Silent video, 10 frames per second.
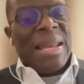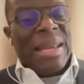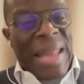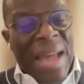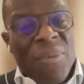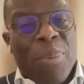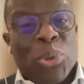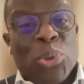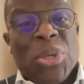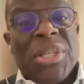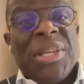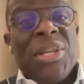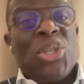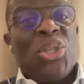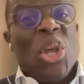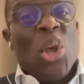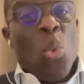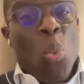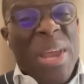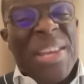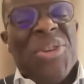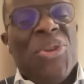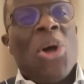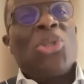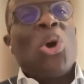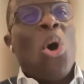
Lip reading: life opportunities will not